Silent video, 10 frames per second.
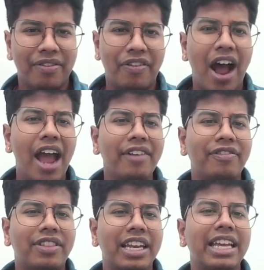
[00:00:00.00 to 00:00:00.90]
5,
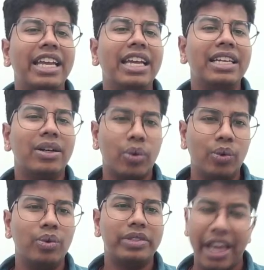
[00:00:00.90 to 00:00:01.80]
3,
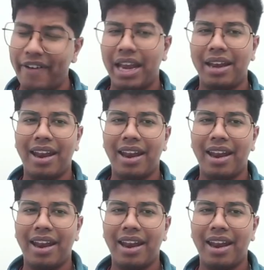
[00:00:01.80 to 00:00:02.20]
2, 7.